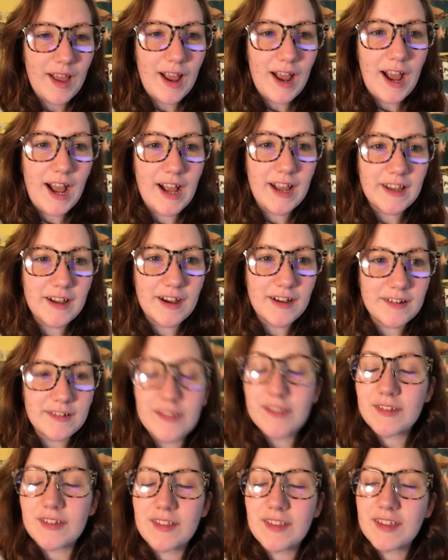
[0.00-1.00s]
I
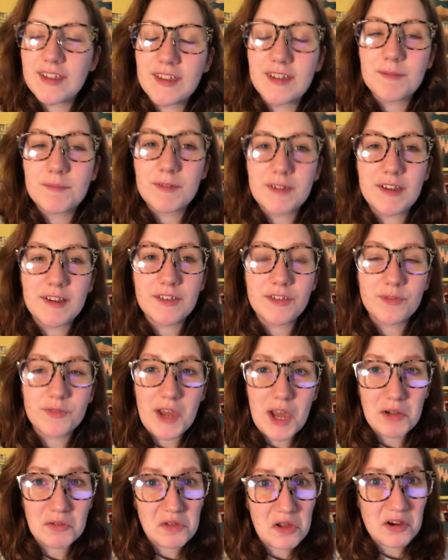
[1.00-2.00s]
honestly think because of
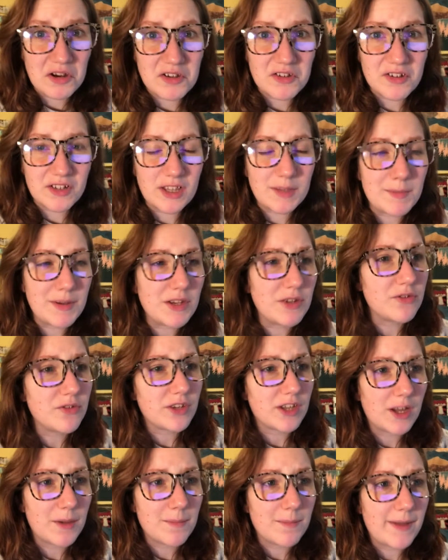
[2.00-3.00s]
how long it took the menu to
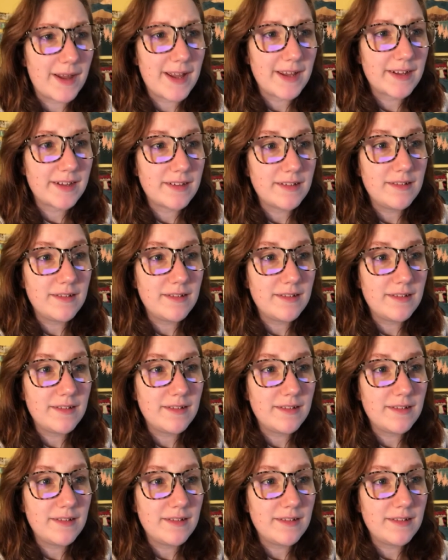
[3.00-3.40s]
come back,